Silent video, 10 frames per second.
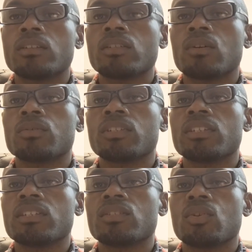So
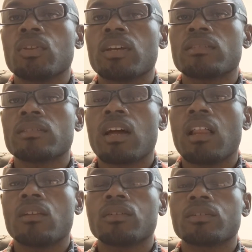since it's
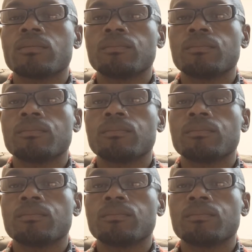$2,000,